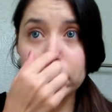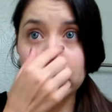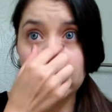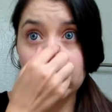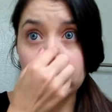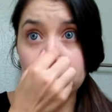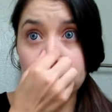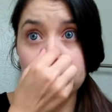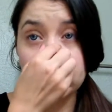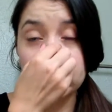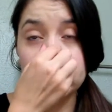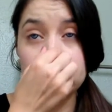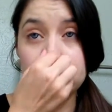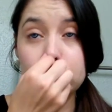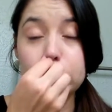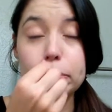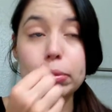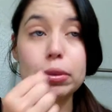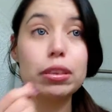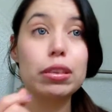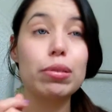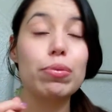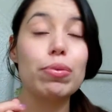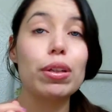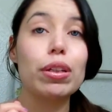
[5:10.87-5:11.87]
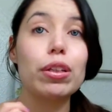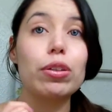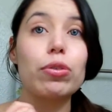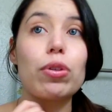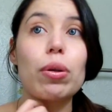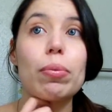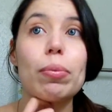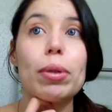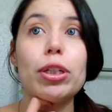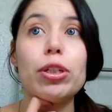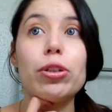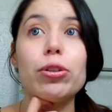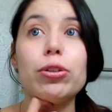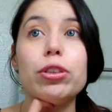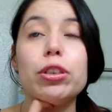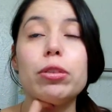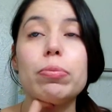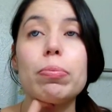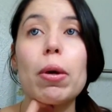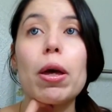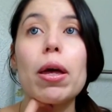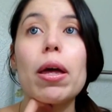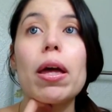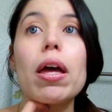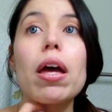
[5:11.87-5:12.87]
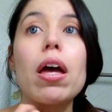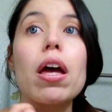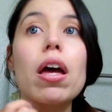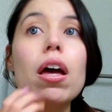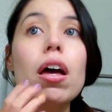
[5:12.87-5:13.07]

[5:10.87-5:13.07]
like specifically around my nose, but